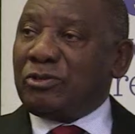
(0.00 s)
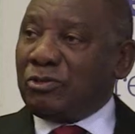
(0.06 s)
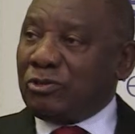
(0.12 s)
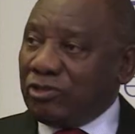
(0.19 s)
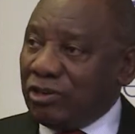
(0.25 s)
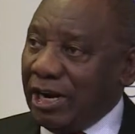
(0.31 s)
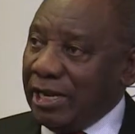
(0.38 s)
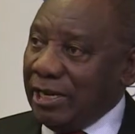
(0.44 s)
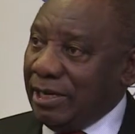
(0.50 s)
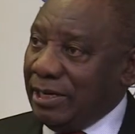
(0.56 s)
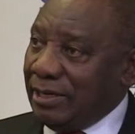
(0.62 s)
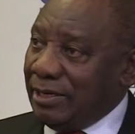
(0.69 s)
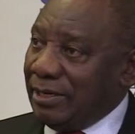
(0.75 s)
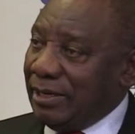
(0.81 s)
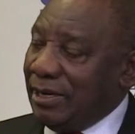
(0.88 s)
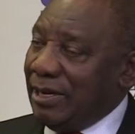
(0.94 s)
Why did I
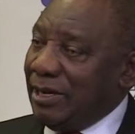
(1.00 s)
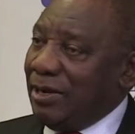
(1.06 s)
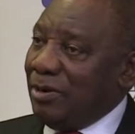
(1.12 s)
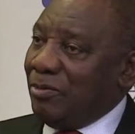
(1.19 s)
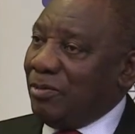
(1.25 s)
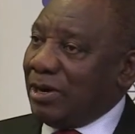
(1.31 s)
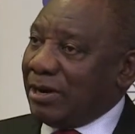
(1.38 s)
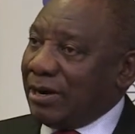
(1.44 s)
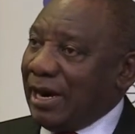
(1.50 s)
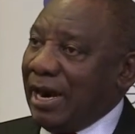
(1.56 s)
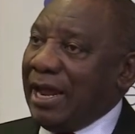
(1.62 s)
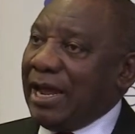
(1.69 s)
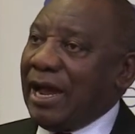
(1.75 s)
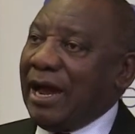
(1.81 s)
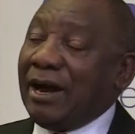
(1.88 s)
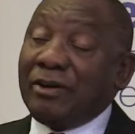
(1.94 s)
include
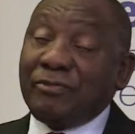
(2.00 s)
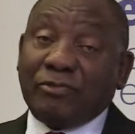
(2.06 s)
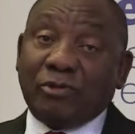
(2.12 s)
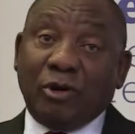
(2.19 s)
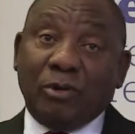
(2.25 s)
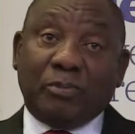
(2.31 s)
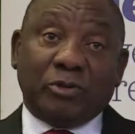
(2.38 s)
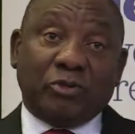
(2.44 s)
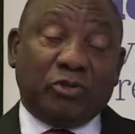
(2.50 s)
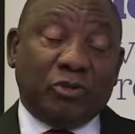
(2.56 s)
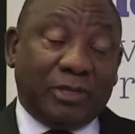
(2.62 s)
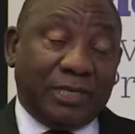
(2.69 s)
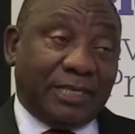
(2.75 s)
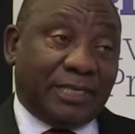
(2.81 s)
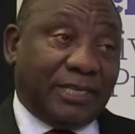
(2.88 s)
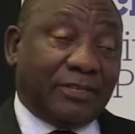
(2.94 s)
Cyril in this
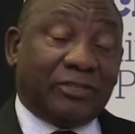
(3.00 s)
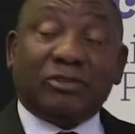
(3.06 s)
book?